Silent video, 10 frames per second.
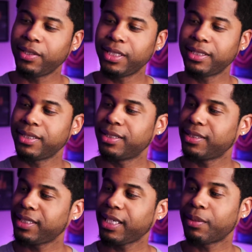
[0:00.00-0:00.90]
This is the
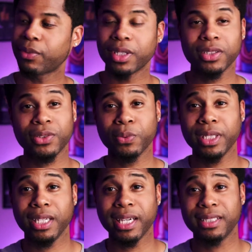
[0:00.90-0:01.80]
Tamron
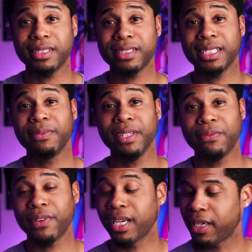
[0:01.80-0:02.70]
28 to
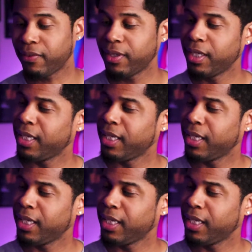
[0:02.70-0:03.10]
75